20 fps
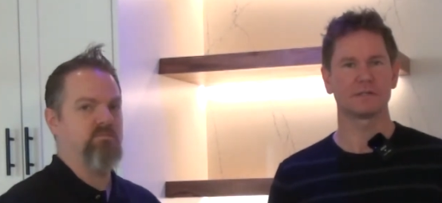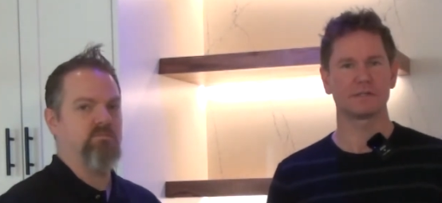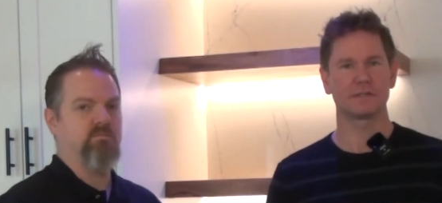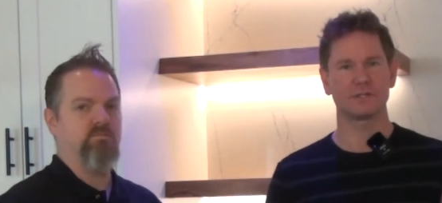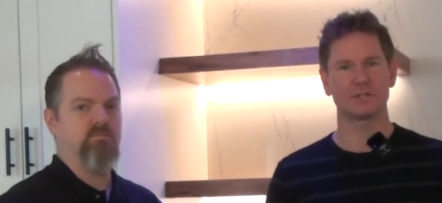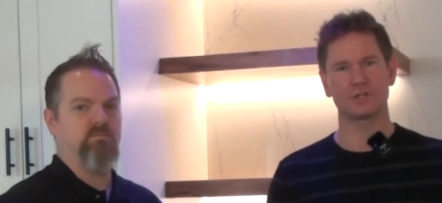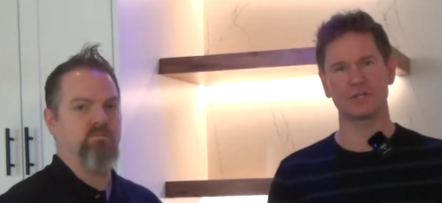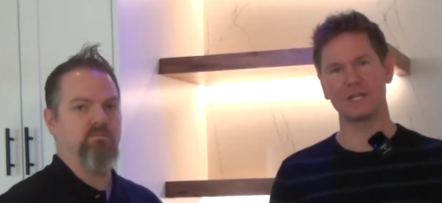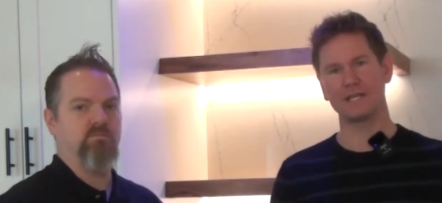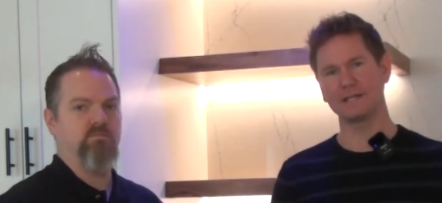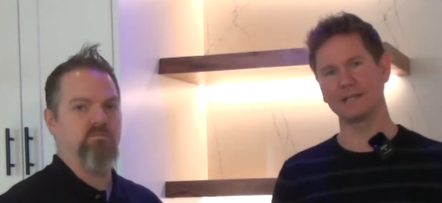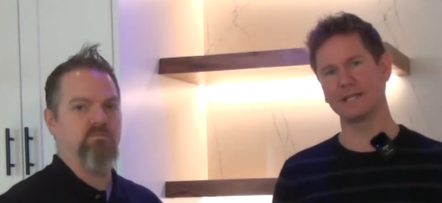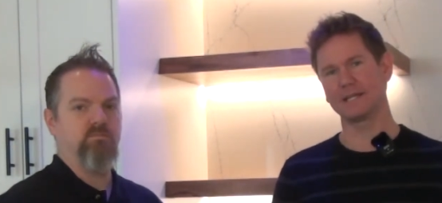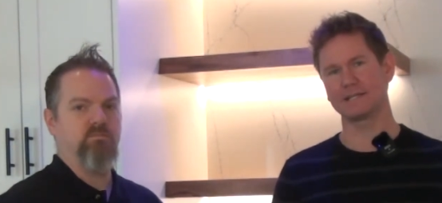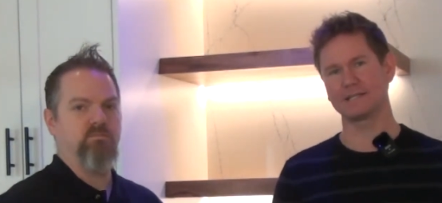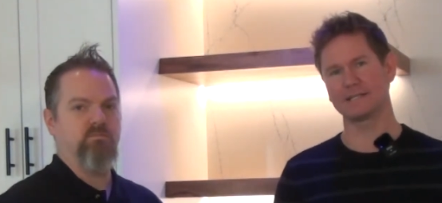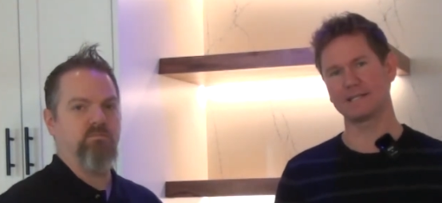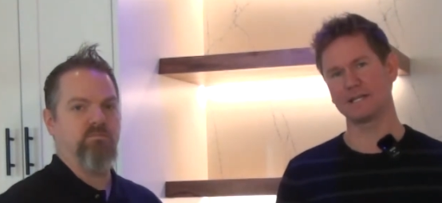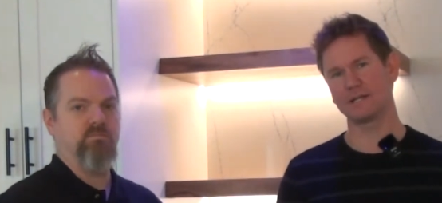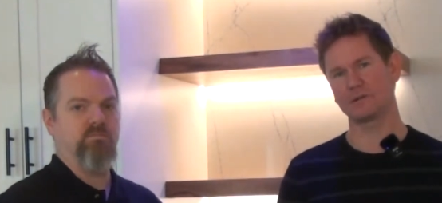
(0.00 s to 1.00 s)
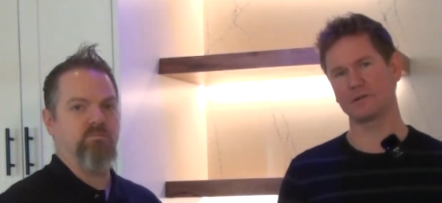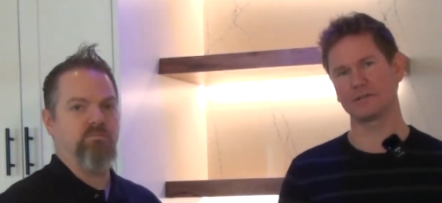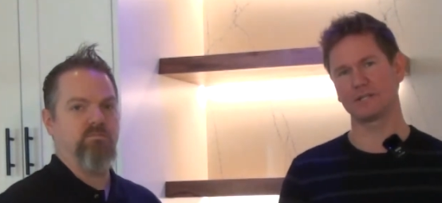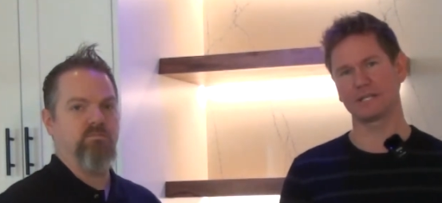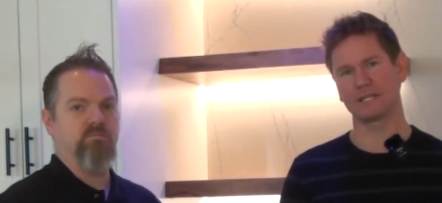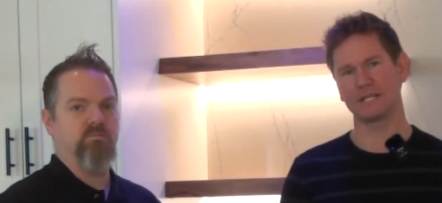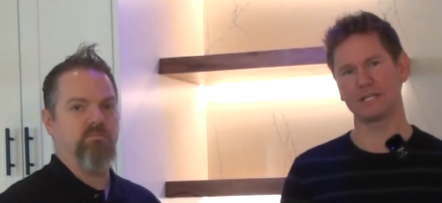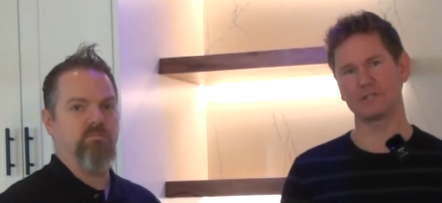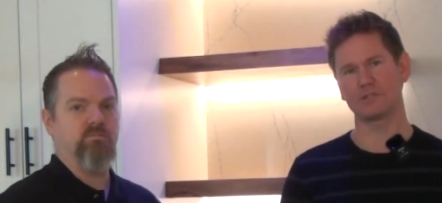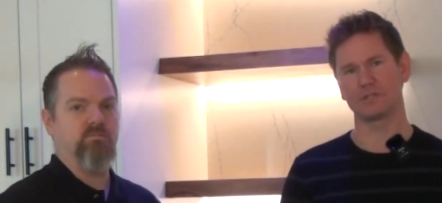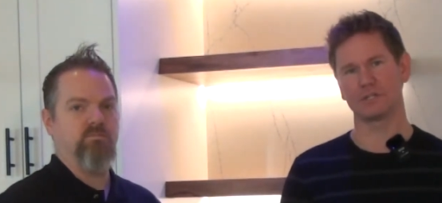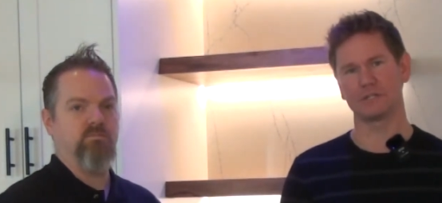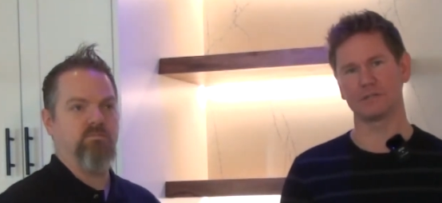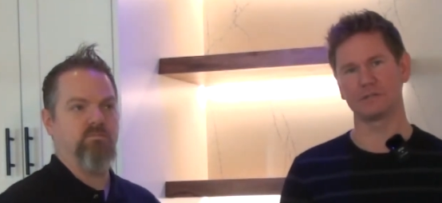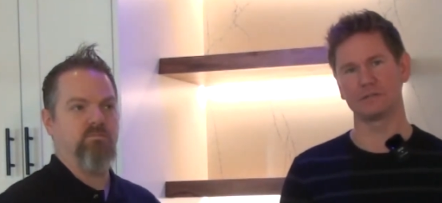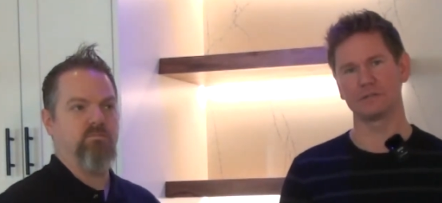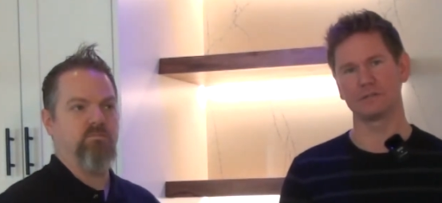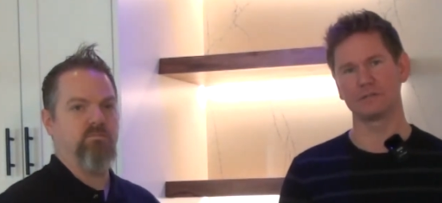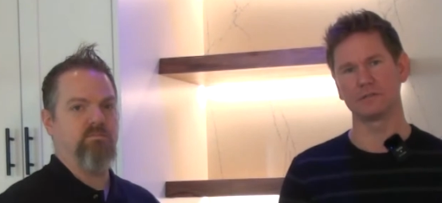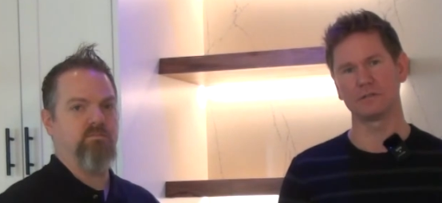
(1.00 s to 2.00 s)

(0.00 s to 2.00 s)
Speaker 1: the shade that's here in the kitchen